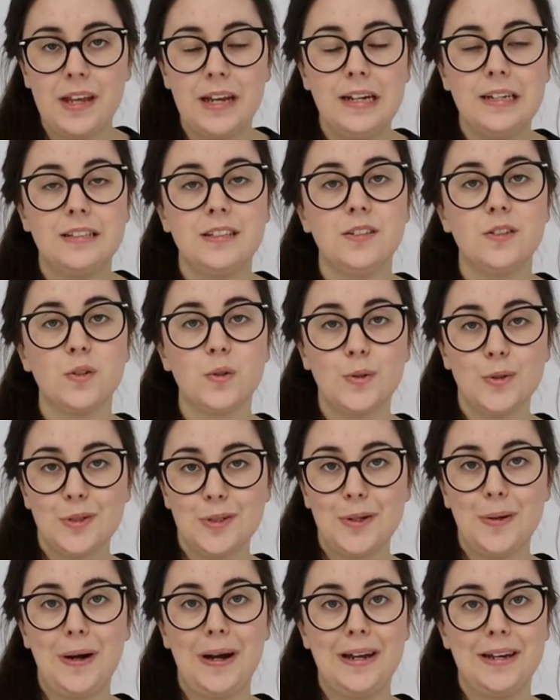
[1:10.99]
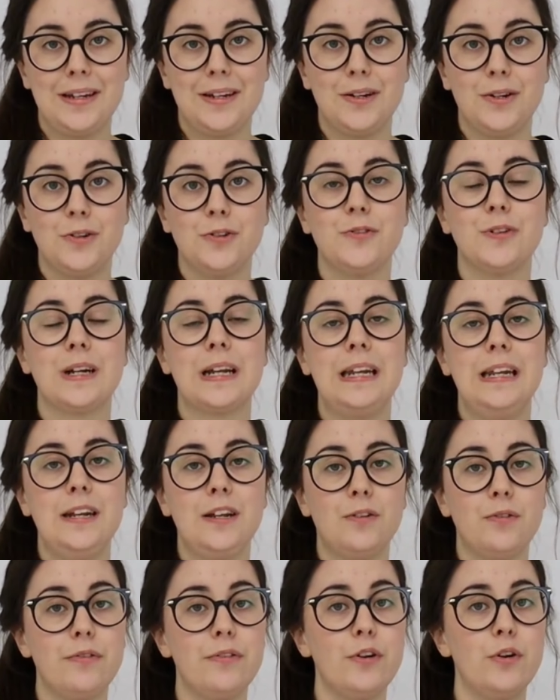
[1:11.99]
It is also ideal for
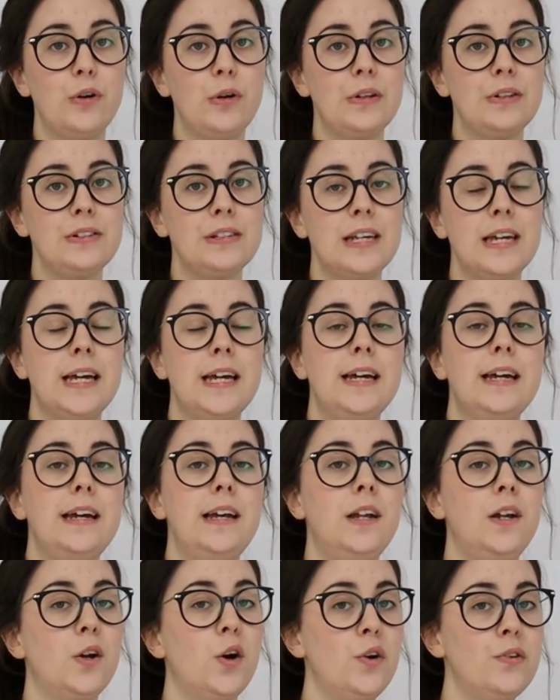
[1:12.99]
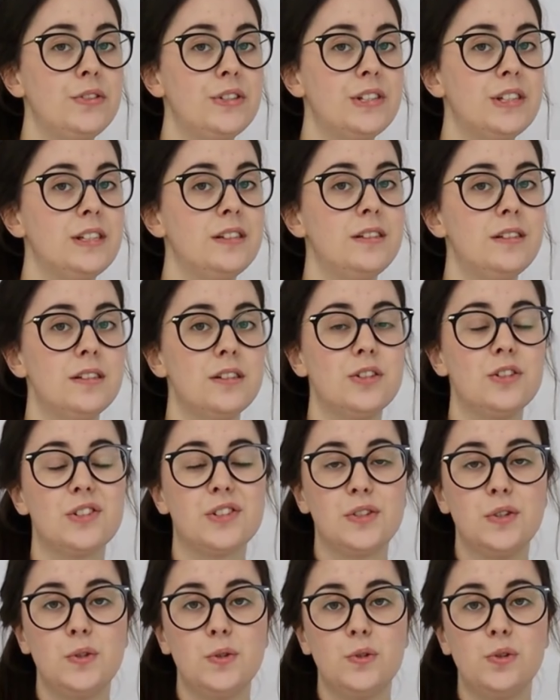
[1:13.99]
cleaning floors in offices,
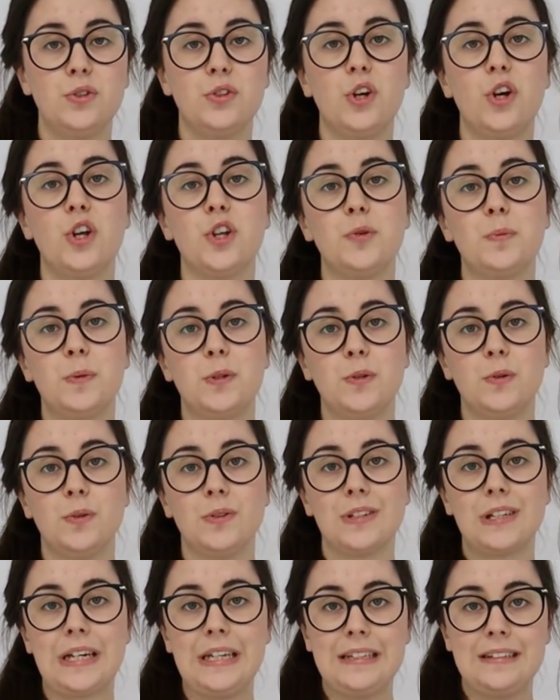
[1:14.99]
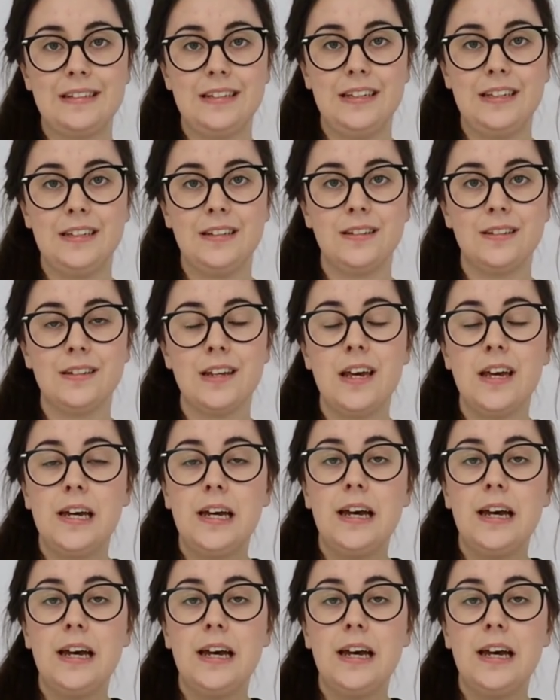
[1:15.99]
schools, hospitals, canteens,